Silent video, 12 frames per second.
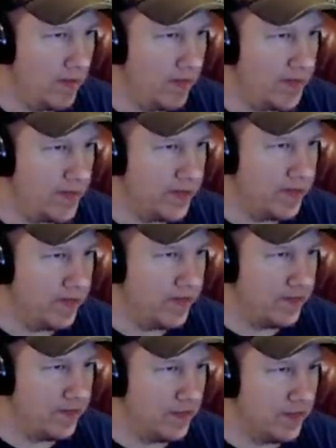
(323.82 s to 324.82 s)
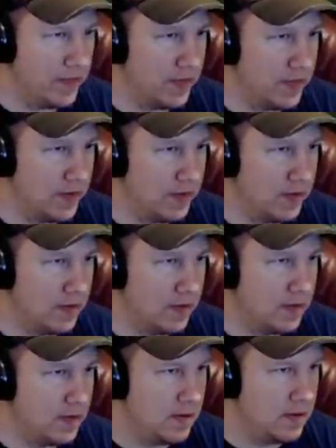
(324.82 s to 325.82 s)

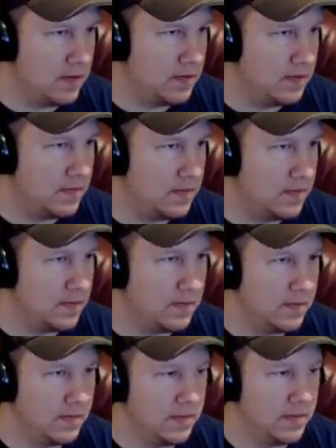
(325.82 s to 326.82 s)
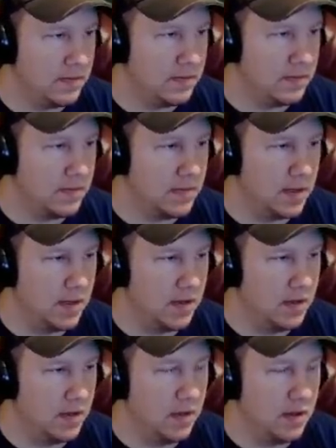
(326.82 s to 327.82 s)

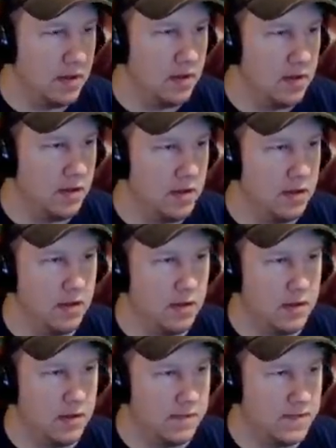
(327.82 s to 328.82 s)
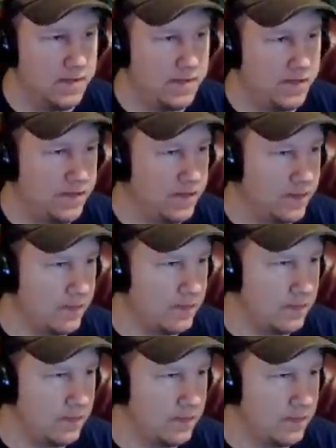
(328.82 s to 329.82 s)

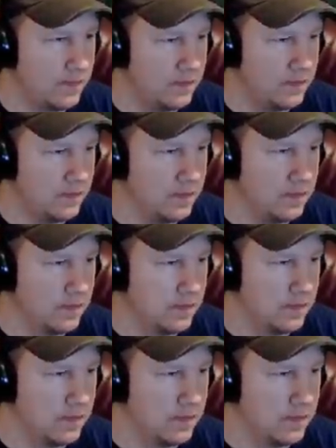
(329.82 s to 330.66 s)
Nobody speaks.